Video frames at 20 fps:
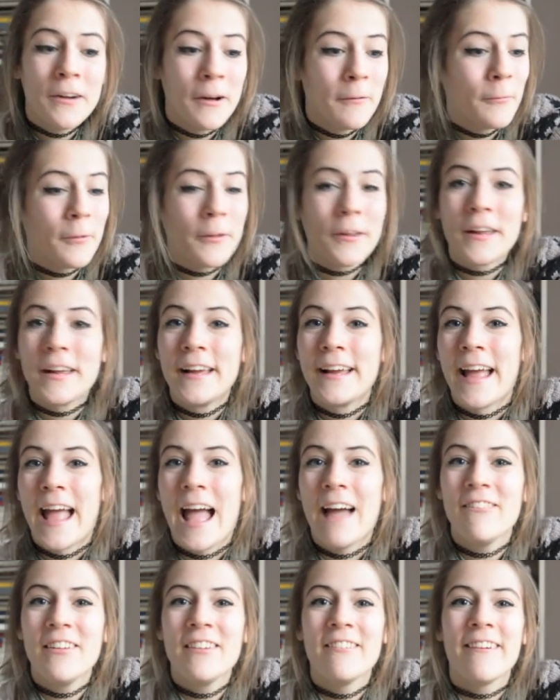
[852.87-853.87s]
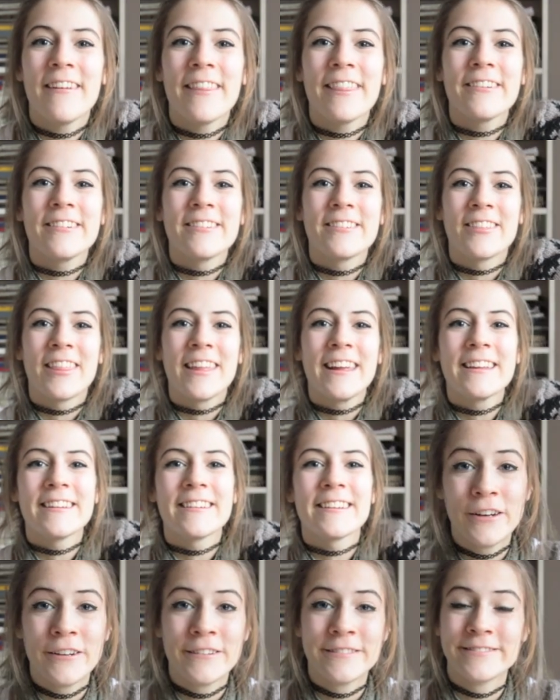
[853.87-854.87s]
I'm really happy about those things.